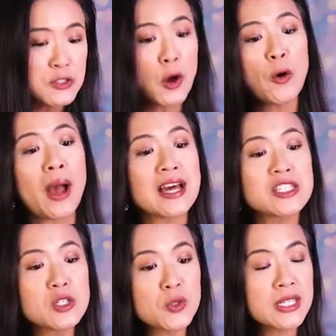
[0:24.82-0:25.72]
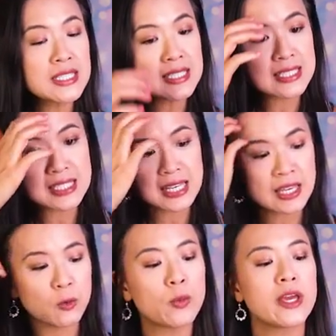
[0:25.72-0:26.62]
so as you can
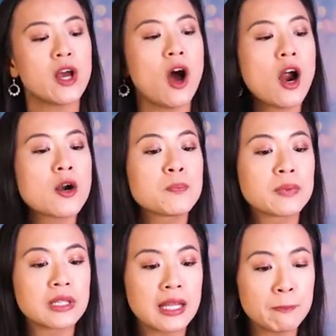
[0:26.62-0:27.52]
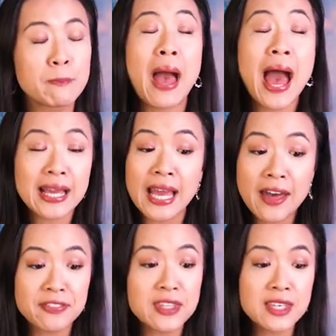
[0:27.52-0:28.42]
see we are back
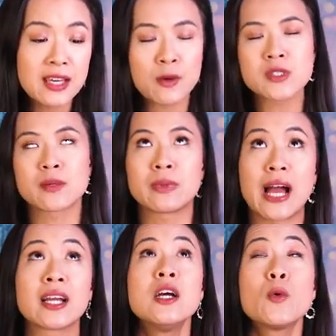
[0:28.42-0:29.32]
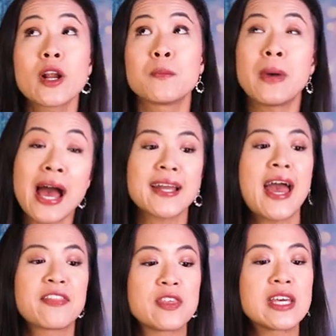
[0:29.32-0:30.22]
at the i was at black we are
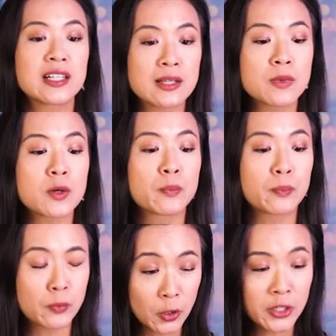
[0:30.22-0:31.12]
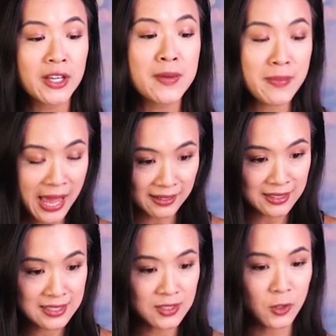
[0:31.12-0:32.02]
back at the glimmerbrook palace.